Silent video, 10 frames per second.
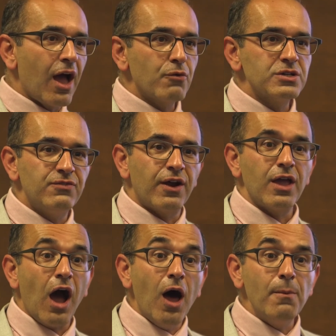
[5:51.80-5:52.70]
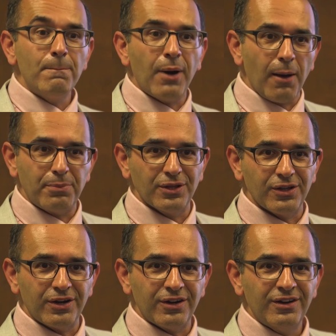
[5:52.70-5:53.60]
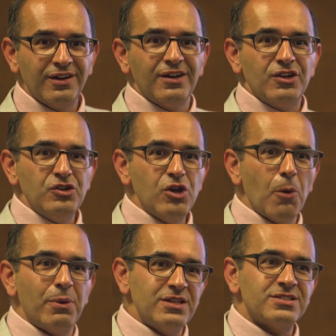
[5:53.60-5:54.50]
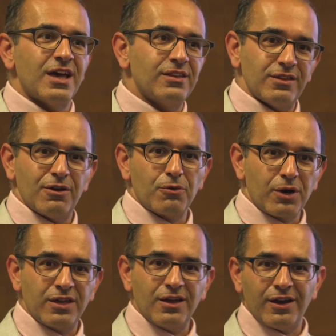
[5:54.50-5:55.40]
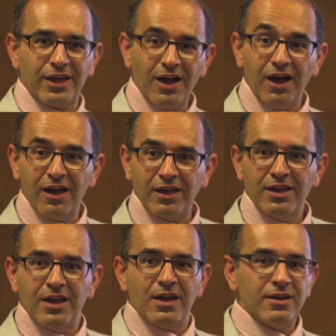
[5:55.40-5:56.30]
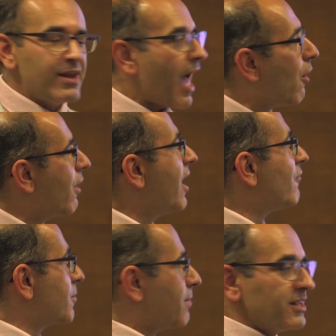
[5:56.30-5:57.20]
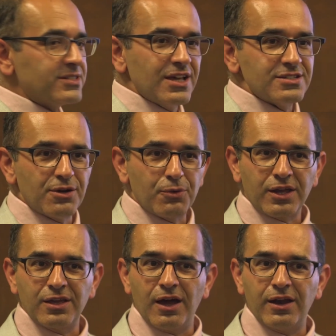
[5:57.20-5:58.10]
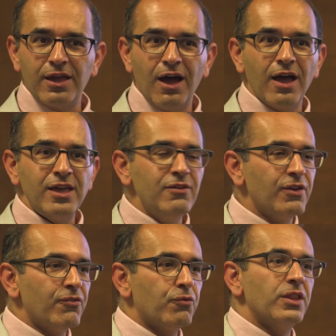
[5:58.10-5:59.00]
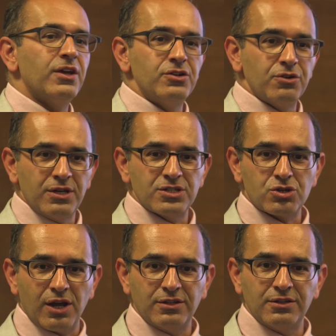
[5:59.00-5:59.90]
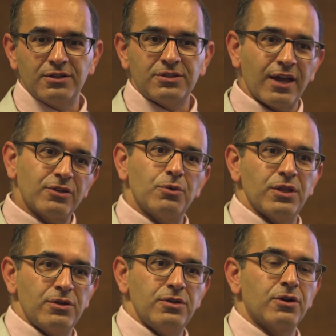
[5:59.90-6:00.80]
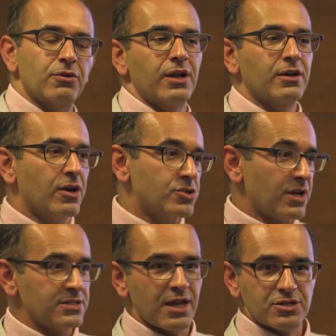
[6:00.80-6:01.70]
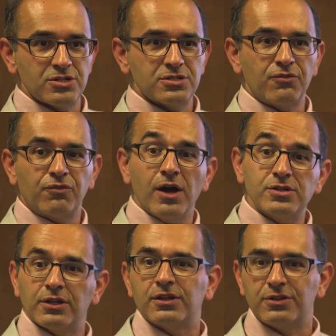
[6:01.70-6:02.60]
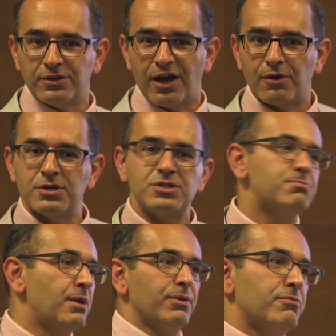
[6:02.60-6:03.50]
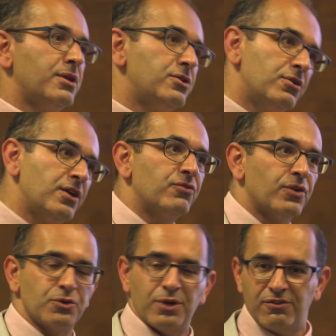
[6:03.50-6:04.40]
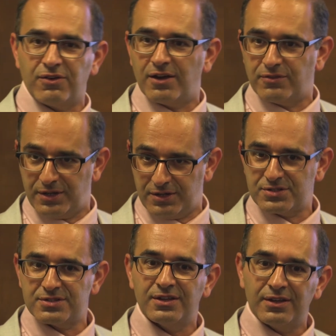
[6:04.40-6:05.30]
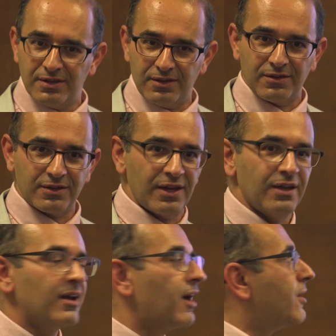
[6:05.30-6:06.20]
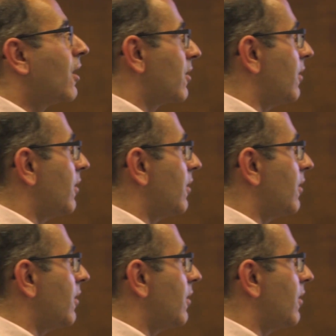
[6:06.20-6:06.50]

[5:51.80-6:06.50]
AI was very unpopular, nobody said that they were working on AI. Now everybody says they're working on AI, even if what they're doing is trying to detect whether your credit card transactions are fraudulent or not, which have been doing for 25 years, okay, and not